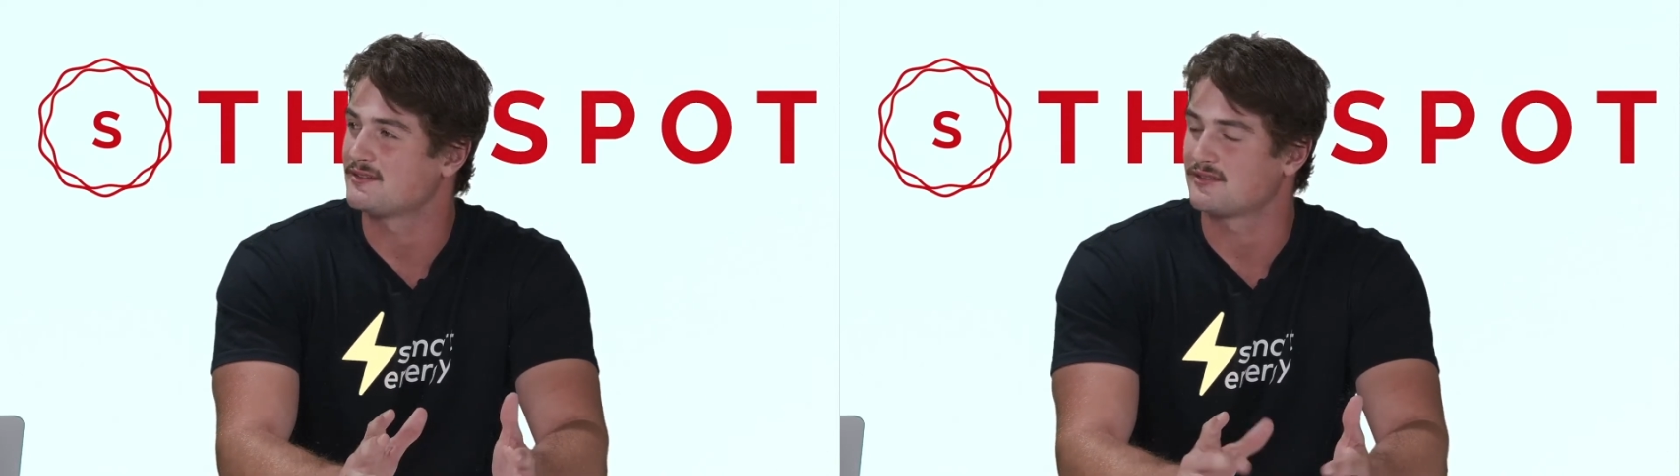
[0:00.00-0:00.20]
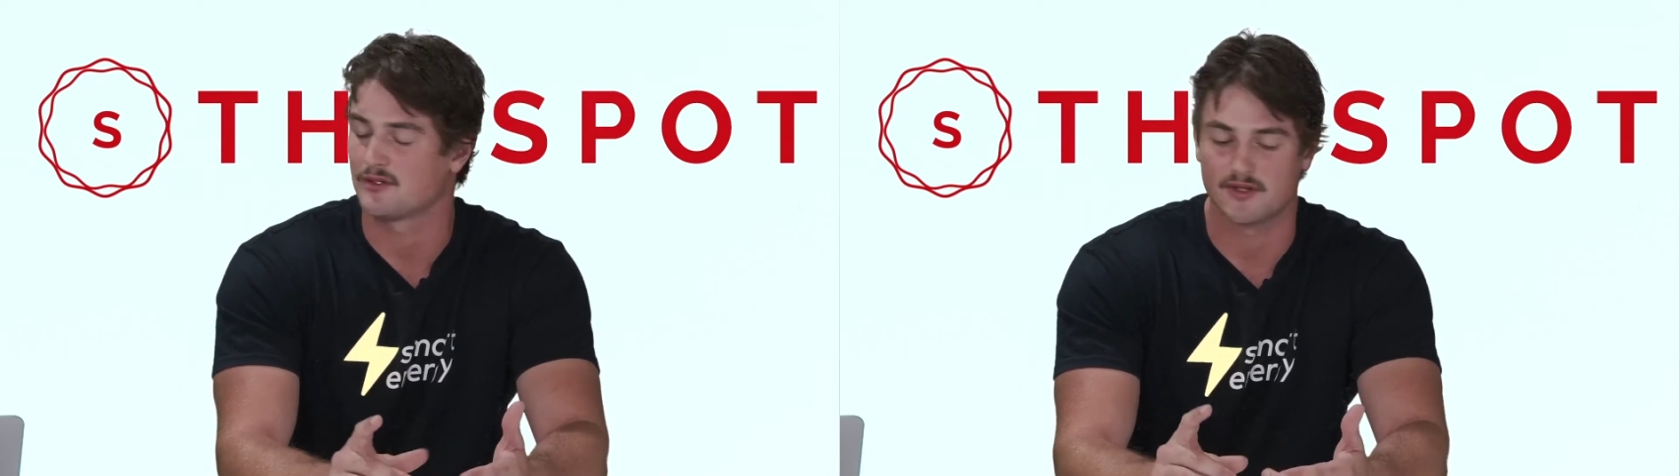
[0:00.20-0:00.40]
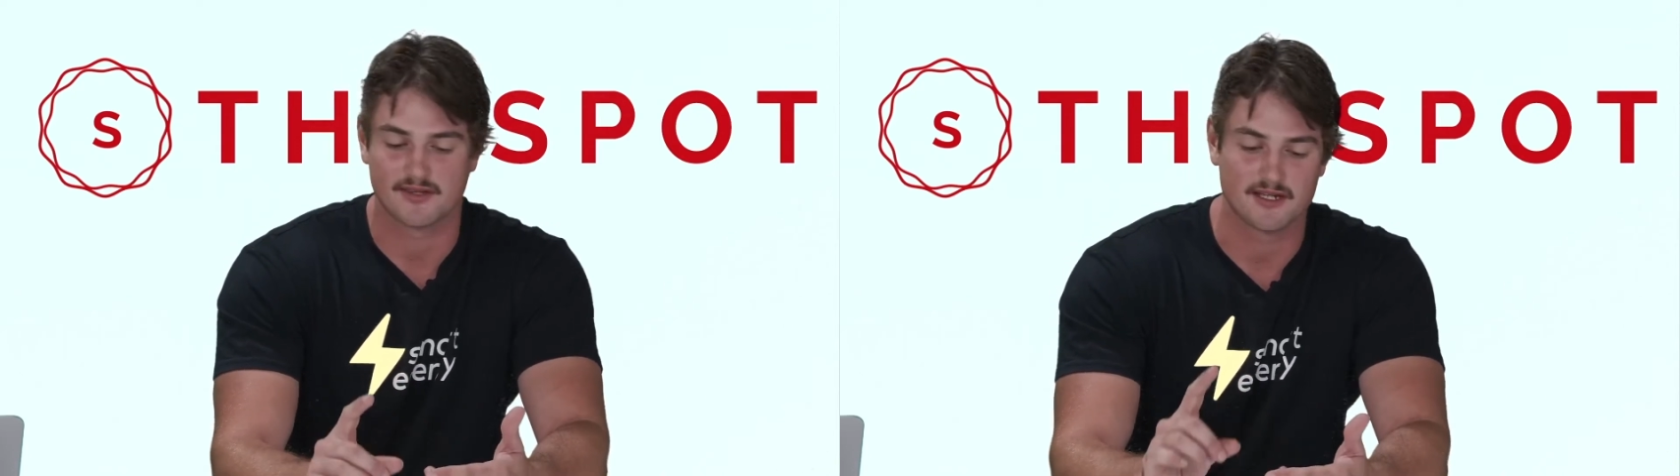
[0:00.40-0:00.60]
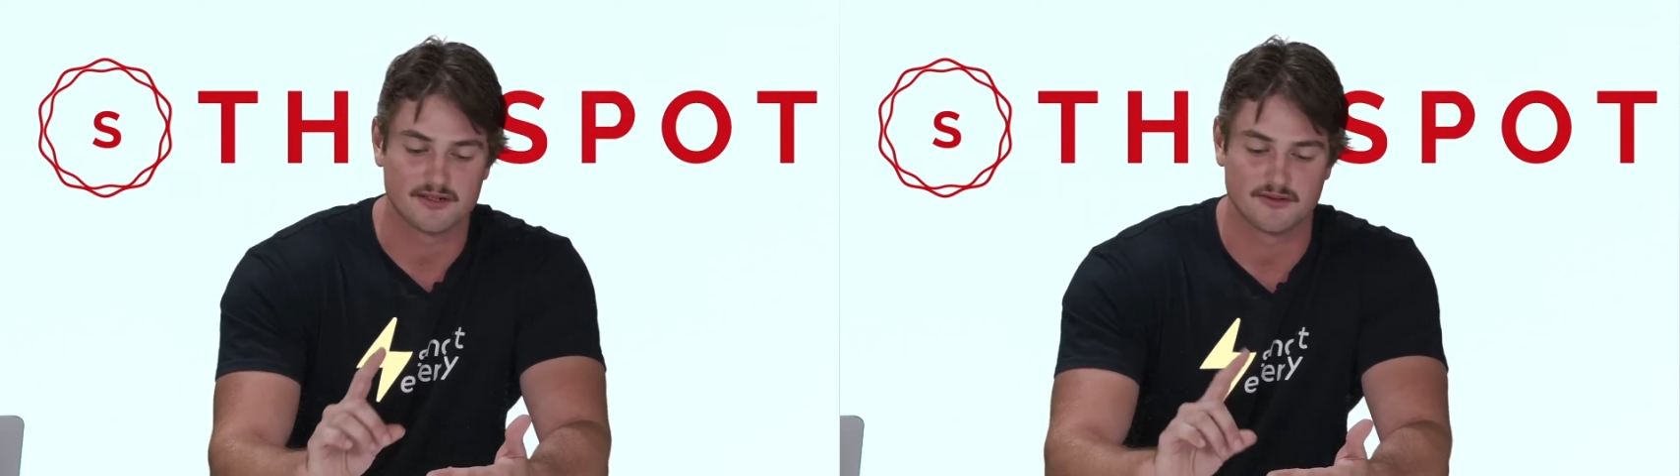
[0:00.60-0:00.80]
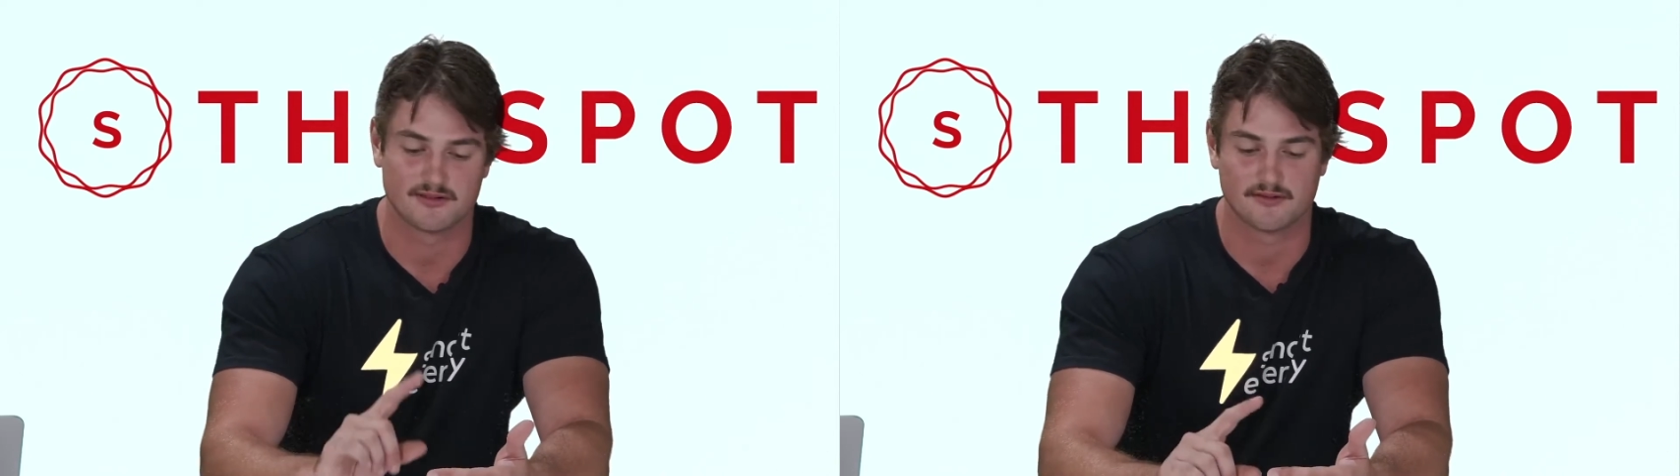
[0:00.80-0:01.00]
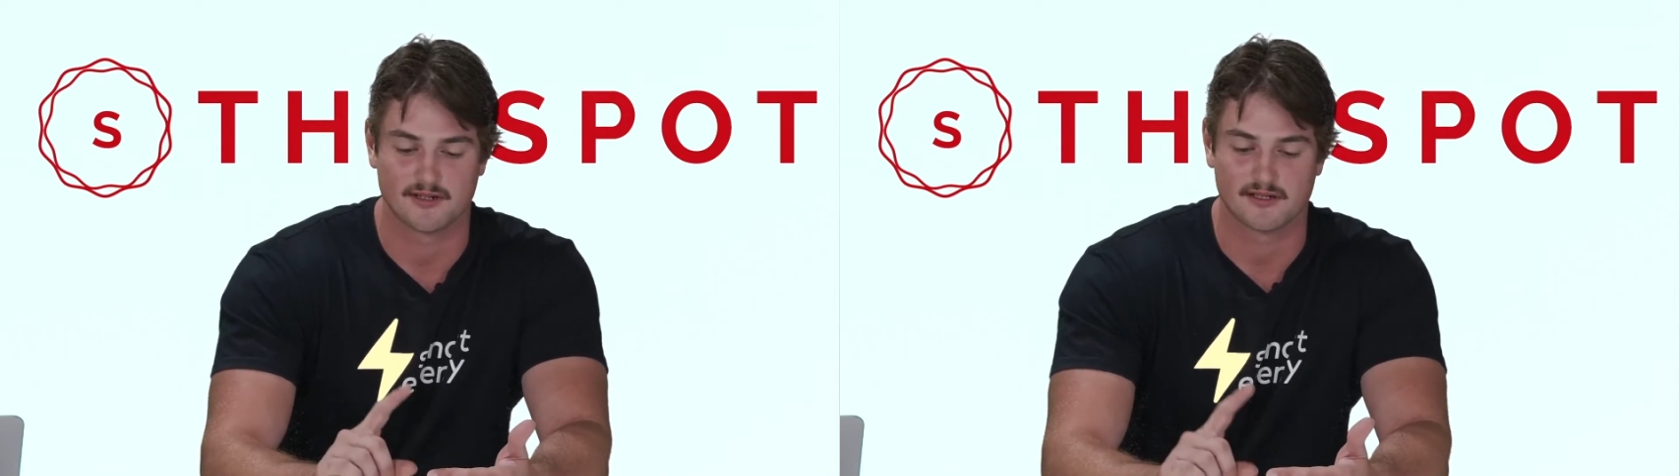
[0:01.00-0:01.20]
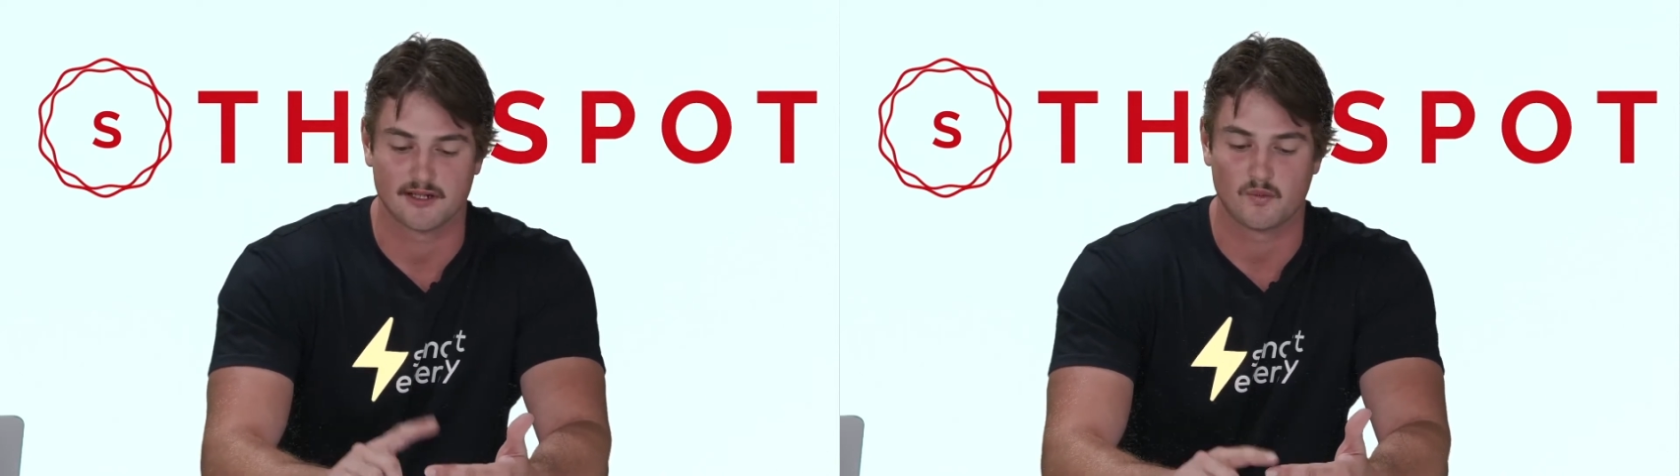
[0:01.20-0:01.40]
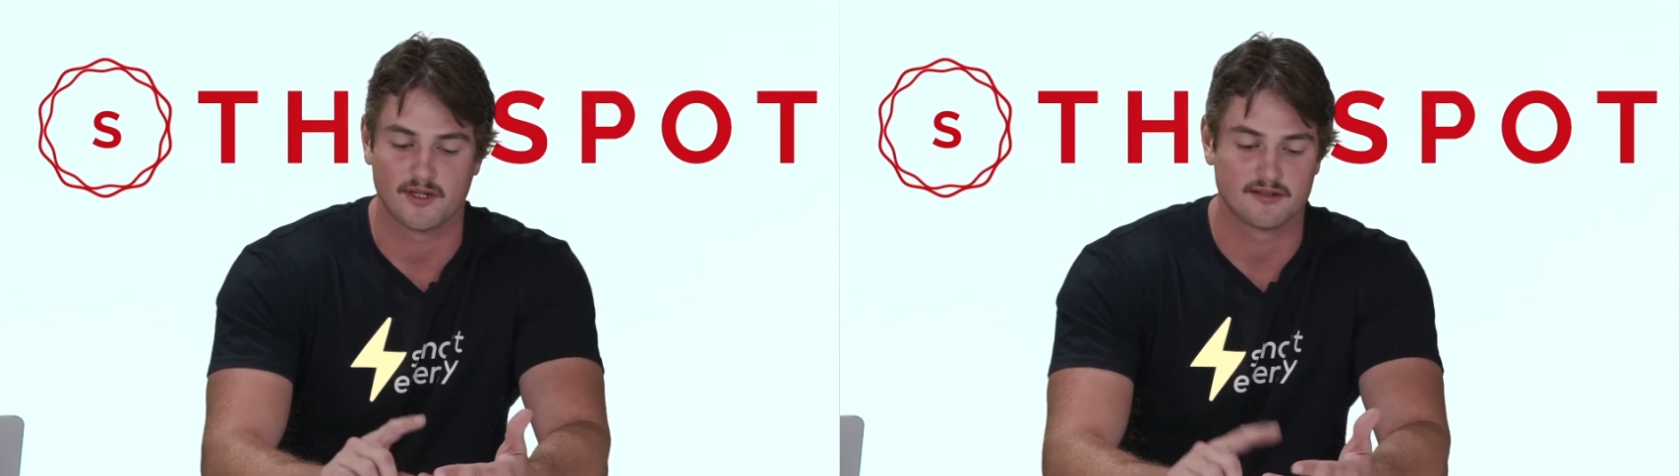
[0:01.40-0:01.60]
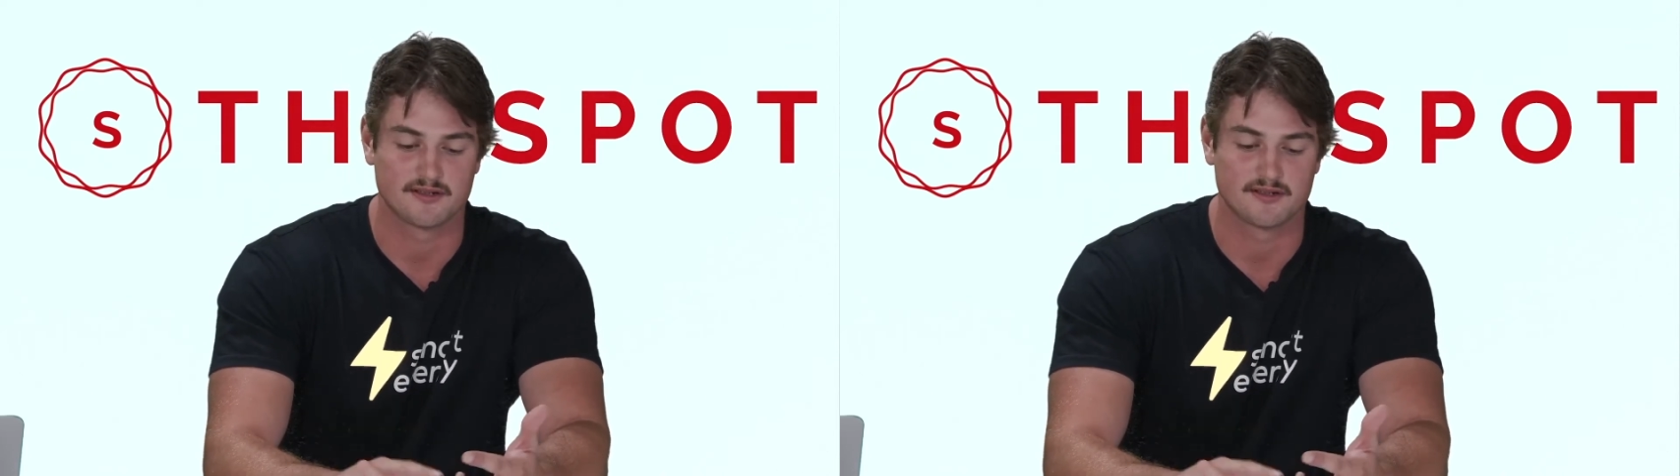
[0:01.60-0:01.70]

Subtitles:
So what they do is they regulate wind,